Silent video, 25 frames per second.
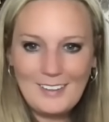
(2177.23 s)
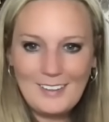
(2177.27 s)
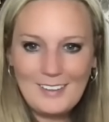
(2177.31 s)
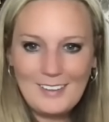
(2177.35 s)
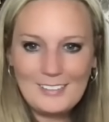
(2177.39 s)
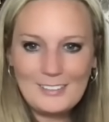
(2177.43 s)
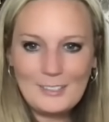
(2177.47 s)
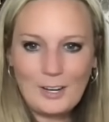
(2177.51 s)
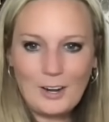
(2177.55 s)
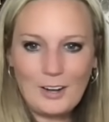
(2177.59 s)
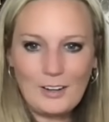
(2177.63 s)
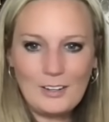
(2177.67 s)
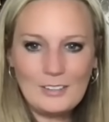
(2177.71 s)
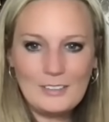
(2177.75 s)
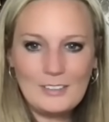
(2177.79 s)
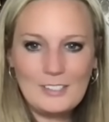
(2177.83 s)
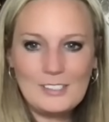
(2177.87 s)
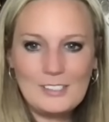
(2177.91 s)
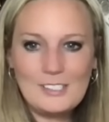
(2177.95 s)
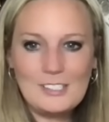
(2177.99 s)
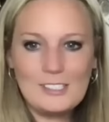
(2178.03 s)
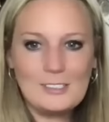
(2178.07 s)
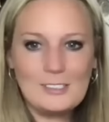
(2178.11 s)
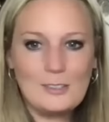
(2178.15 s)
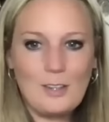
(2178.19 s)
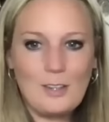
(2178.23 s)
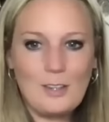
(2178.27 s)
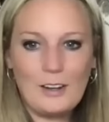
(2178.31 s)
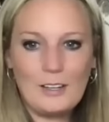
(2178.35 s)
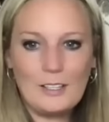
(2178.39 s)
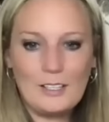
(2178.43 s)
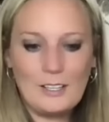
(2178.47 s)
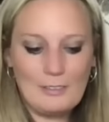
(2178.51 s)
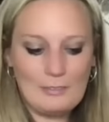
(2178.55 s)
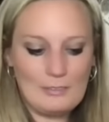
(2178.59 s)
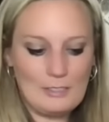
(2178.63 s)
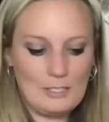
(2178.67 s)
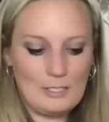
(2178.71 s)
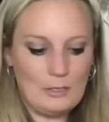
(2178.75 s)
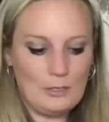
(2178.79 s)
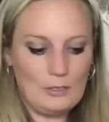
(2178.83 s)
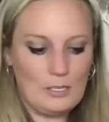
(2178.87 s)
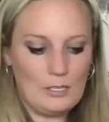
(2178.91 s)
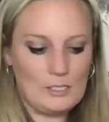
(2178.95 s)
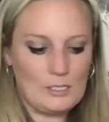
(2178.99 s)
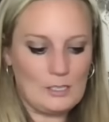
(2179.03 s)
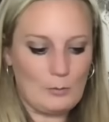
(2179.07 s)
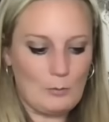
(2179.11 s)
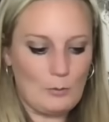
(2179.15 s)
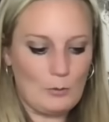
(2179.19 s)
Donna, this is not a gift and
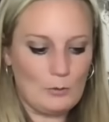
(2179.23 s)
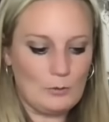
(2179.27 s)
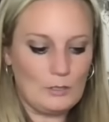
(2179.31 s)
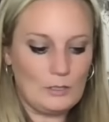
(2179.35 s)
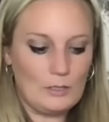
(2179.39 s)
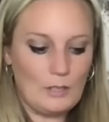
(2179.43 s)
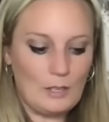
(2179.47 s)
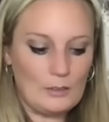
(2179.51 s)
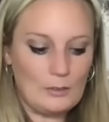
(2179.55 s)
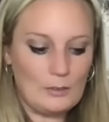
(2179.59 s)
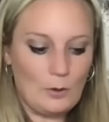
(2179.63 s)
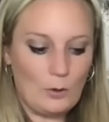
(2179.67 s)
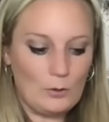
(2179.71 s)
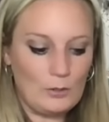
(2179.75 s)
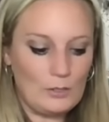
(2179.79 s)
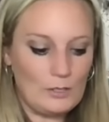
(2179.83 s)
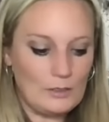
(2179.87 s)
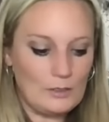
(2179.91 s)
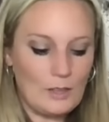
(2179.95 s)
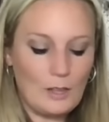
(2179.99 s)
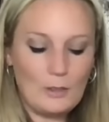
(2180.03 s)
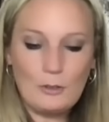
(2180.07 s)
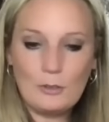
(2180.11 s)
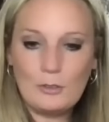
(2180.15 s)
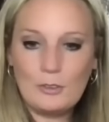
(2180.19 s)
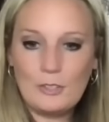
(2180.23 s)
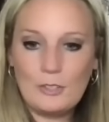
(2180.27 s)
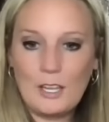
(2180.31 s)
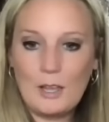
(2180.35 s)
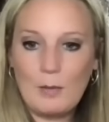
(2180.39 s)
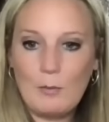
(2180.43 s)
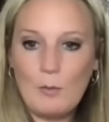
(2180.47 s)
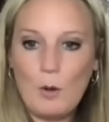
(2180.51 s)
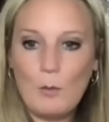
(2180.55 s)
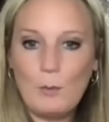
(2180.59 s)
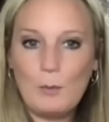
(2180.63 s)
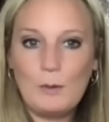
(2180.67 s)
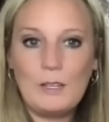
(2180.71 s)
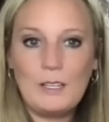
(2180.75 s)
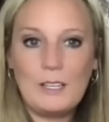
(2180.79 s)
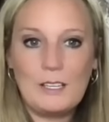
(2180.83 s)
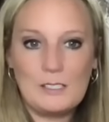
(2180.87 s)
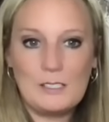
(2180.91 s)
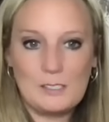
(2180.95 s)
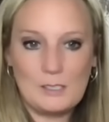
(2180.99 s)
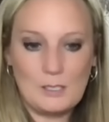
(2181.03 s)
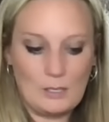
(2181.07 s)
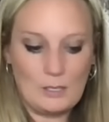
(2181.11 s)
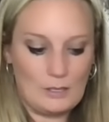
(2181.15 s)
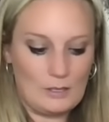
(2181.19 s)
goodies. The only other thing I'm opening
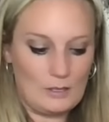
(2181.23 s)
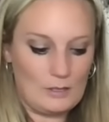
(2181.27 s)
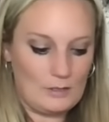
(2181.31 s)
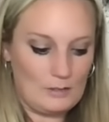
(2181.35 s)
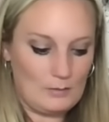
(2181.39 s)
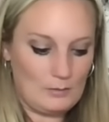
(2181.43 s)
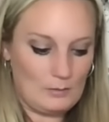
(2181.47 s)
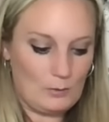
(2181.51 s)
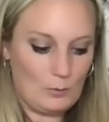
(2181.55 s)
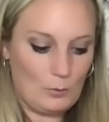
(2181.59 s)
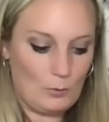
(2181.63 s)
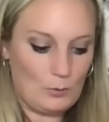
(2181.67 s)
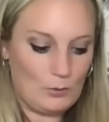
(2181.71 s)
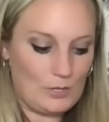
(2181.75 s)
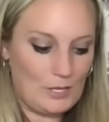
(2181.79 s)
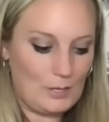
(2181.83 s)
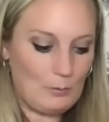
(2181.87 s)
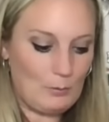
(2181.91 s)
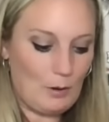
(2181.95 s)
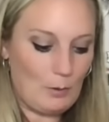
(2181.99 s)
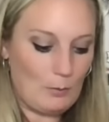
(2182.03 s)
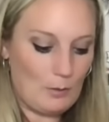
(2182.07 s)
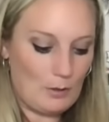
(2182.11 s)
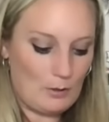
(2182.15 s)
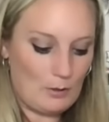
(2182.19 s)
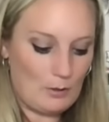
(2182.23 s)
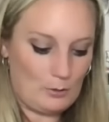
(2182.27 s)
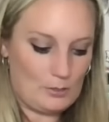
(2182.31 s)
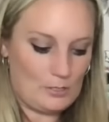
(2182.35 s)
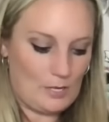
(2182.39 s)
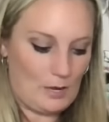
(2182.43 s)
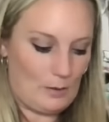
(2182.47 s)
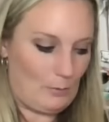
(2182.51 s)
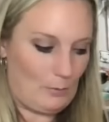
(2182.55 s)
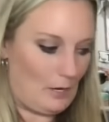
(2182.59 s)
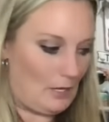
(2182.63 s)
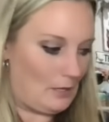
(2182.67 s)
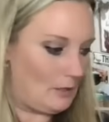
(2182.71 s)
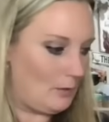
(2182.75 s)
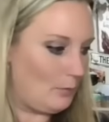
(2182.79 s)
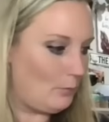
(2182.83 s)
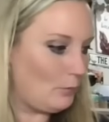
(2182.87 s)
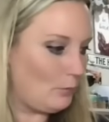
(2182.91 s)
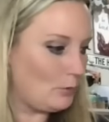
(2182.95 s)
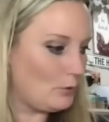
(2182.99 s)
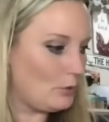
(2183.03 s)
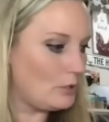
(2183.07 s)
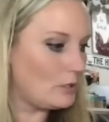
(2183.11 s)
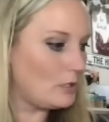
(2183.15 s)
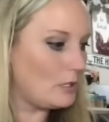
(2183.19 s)
is the thing my mother sent me, and then
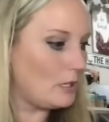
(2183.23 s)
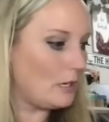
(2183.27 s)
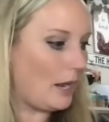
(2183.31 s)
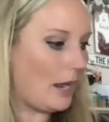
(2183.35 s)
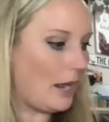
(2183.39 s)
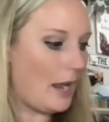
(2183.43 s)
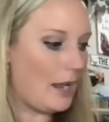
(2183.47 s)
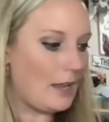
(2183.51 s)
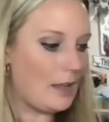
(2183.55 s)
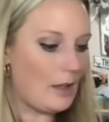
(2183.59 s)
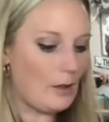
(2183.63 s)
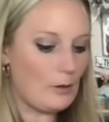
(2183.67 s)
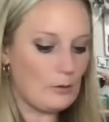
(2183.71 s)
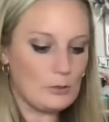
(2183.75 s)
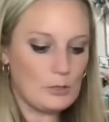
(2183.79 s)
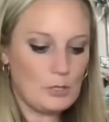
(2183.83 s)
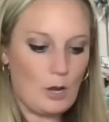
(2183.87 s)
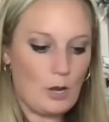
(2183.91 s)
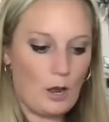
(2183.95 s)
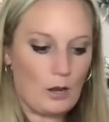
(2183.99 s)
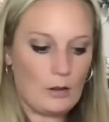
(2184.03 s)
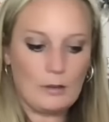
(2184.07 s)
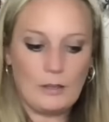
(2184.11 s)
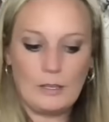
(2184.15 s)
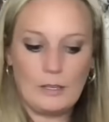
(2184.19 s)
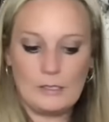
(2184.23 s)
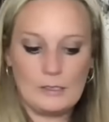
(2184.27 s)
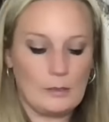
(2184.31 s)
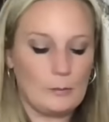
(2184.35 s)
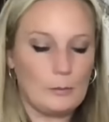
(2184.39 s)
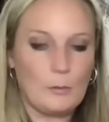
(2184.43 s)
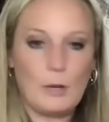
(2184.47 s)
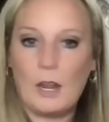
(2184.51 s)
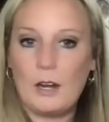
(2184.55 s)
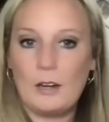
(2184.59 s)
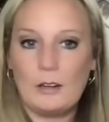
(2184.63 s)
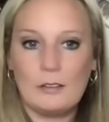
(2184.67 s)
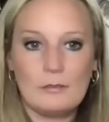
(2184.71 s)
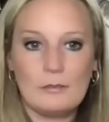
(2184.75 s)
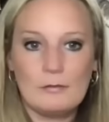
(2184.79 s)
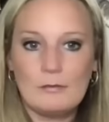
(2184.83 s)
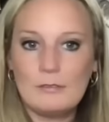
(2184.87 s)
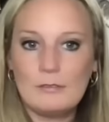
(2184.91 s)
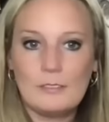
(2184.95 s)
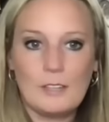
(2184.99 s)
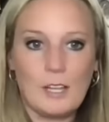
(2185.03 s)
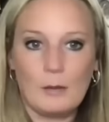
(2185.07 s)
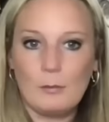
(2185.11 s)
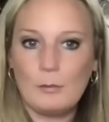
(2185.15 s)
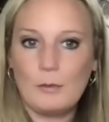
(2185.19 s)
we're just gonna hang out and talk because I'm not
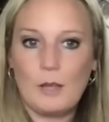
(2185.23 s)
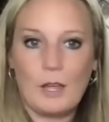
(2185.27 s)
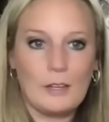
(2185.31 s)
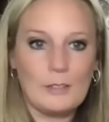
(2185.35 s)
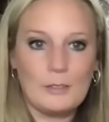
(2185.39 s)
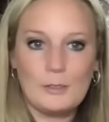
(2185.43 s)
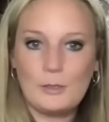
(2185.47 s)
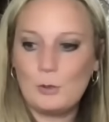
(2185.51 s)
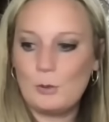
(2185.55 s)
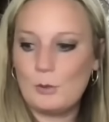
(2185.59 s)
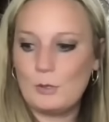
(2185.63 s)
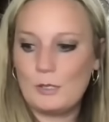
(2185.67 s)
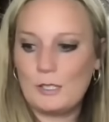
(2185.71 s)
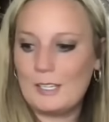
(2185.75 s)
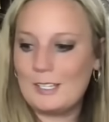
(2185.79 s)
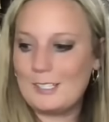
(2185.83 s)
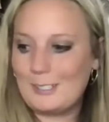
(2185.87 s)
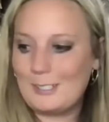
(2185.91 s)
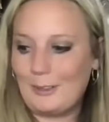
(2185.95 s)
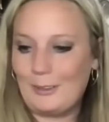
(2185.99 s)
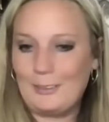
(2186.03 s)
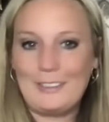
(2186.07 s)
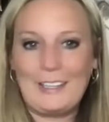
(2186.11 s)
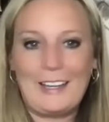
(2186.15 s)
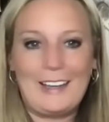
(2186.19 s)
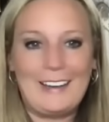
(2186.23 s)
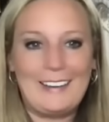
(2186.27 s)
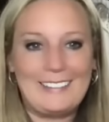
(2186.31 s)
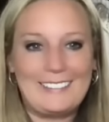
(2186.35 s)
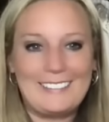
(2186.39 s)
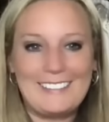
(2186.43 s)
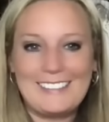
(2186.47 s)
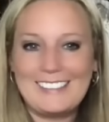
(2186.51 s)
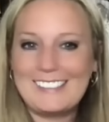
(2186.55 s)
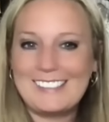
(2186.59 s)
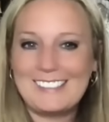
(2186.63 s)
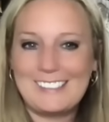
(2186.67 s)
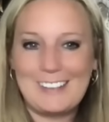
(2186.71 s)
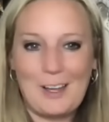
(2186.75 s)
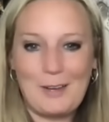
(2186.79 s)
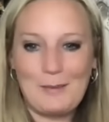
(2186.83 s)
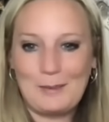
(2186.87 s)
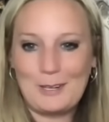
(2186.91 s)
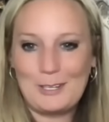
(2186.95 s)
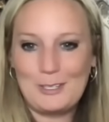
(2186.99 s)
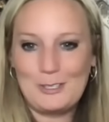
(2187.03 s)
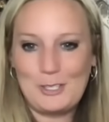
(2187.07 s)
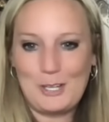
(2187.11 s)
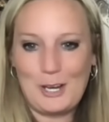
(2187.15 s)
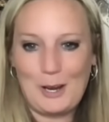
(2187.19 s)
doing this all night. This is not
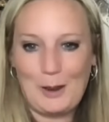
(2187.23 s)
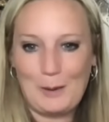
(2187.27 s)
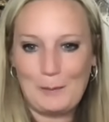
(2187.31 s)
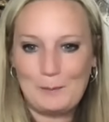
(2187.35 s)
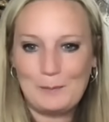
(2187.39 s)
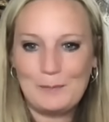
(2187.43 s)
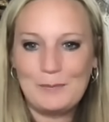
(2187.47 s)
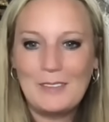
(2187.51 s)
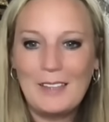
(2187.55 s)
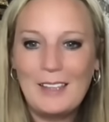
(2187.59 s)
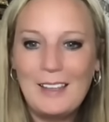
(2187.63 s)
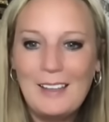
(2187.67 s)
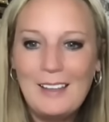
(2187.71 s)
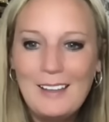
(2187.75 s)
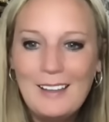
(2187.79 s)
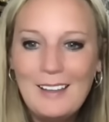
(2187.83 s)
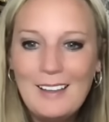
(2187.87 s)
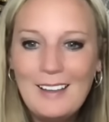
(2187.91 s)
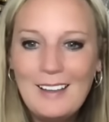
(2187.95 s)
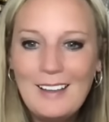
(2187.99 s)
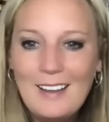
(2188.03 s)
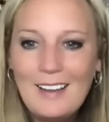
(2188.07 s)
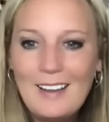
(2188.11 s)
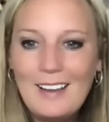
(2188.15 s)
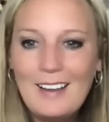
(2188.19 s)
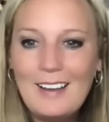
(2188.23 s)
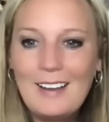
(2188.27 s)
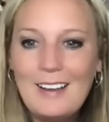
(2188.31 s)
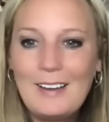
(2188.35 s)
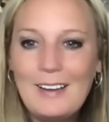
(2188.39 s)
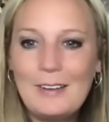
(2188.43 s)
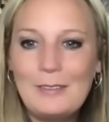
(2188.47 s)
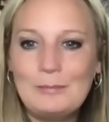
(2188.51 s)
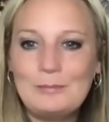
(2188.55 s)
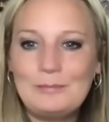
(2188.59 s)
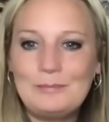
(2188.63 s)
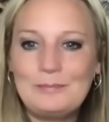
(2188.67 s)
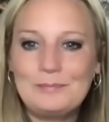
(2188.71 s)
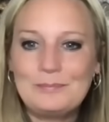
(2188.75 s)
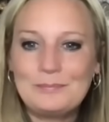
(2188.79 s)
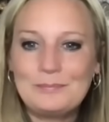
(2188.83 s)
my jam. All